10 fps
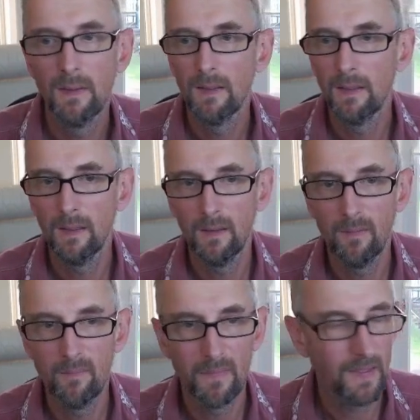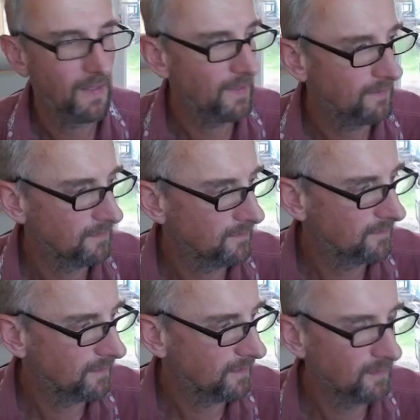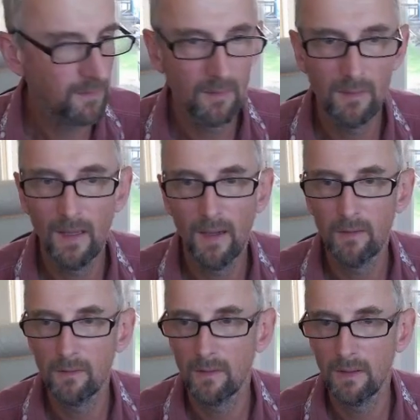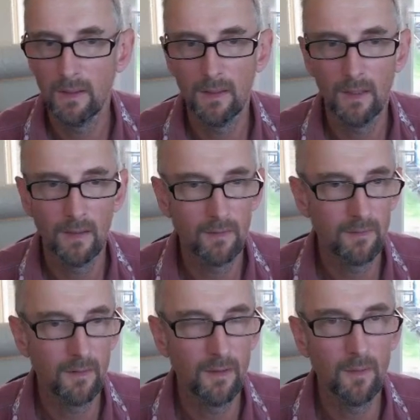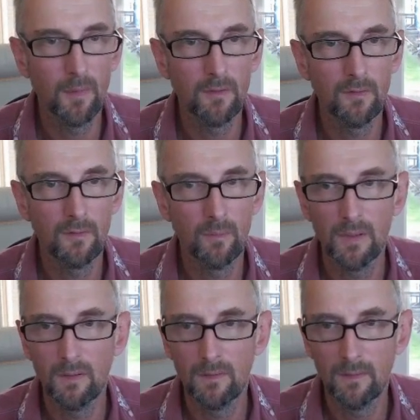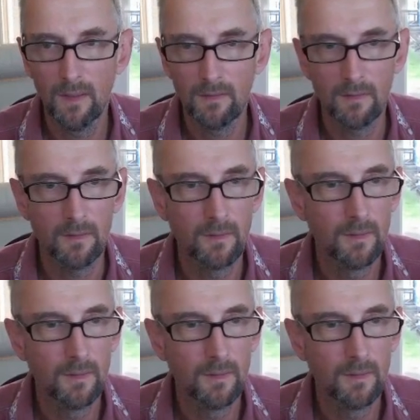And now you can hear that the motors have been detected.